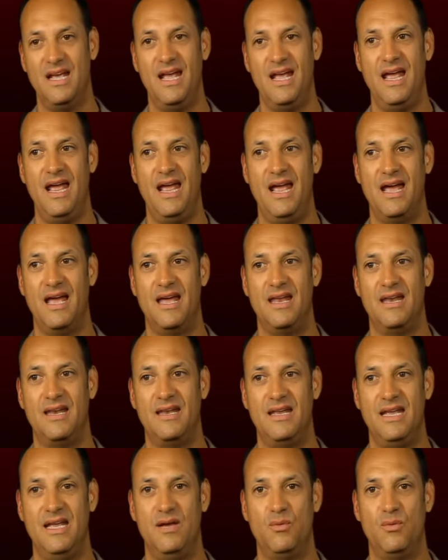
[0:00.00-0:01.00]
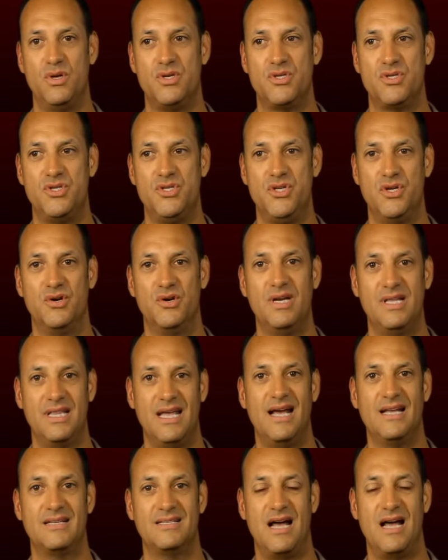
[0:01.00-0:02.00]
And it was during
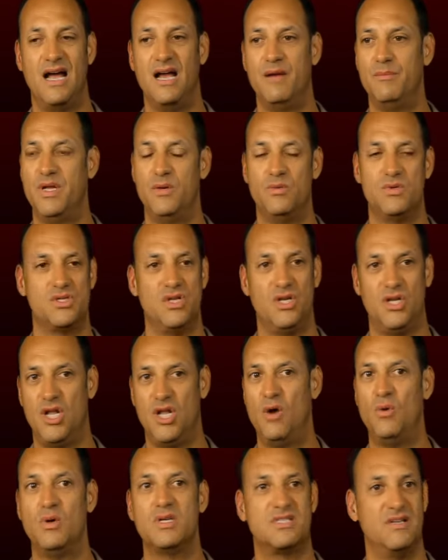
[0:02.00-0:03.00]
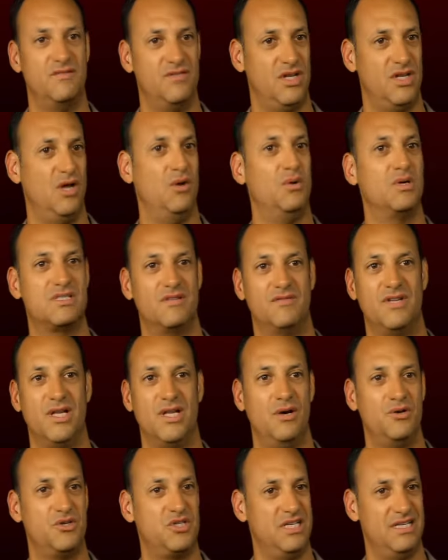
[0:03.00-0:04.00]
that time, it was the lowest of the lowest of the
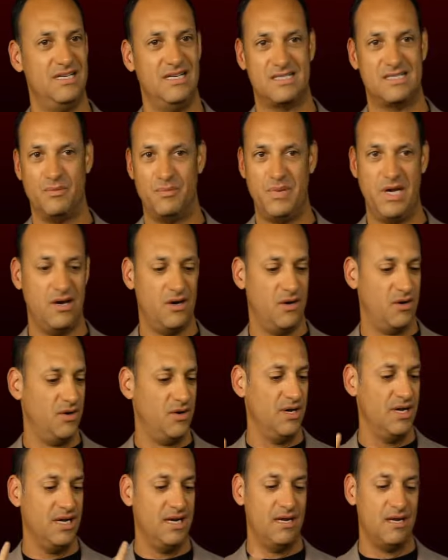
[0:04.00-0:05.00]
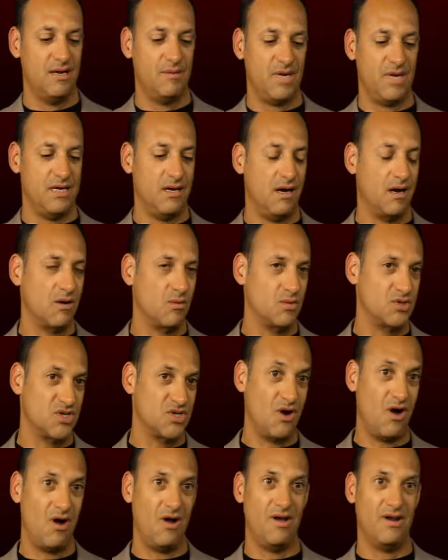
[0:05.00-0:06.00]
low. She had disappeared. My daughter was
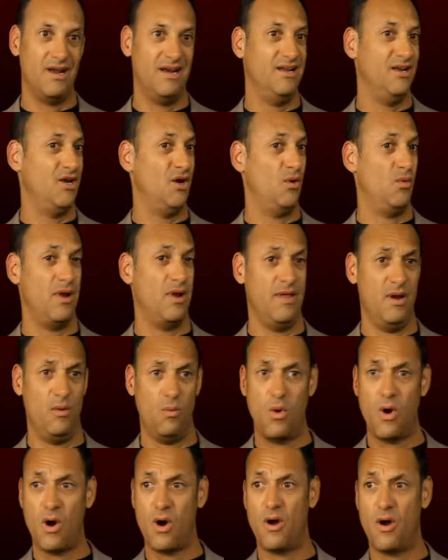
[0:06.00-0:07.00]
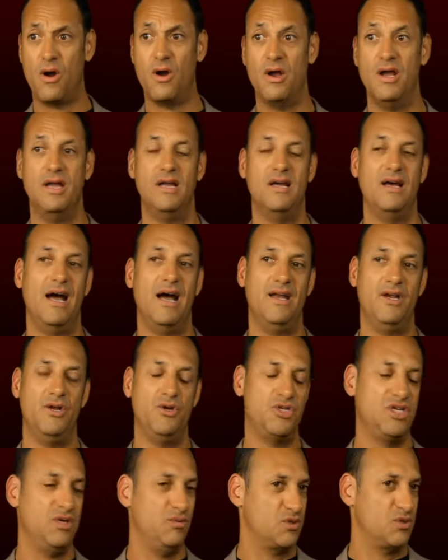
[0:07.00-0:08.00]
gone. I didn't know where they were. I
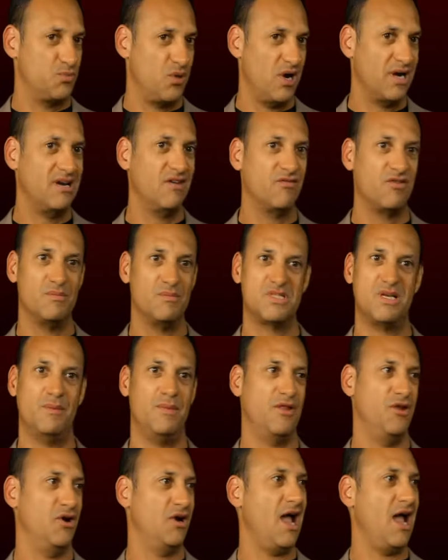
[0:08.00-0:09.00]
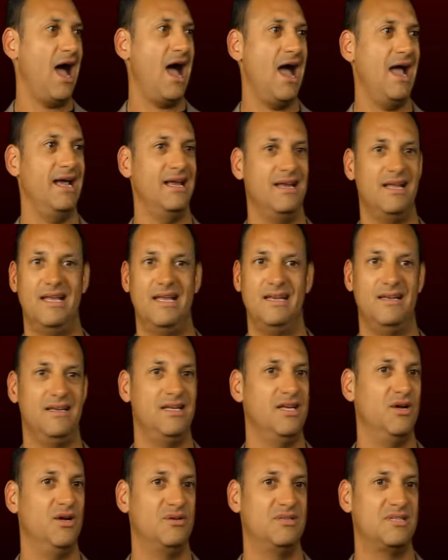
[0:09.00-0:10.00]
knew she was pregnant from some other guy and,
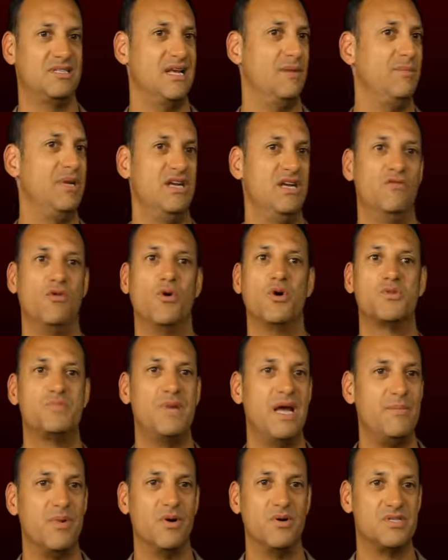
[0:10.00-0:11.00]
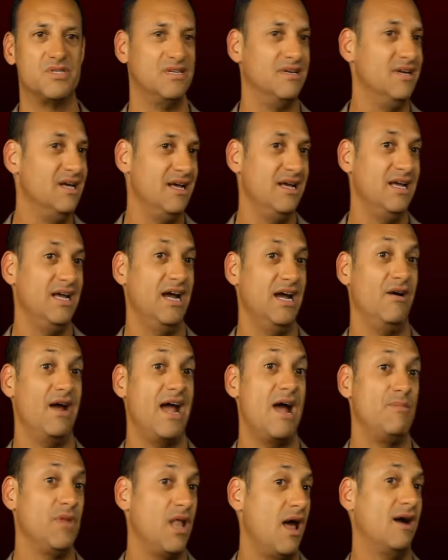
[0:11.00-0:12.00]
you know, sent me divorce papers. And here I
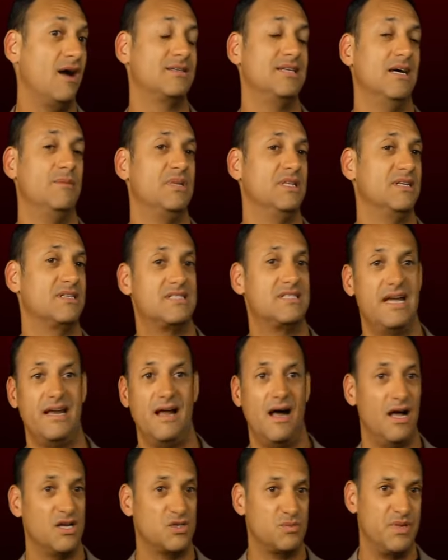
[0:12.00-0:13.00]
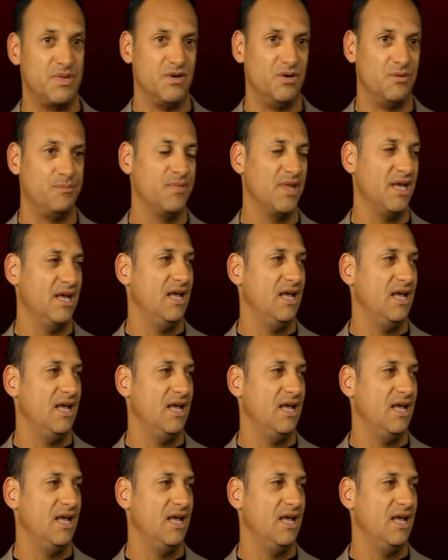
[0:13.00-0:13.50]
am locked up in the state hospital.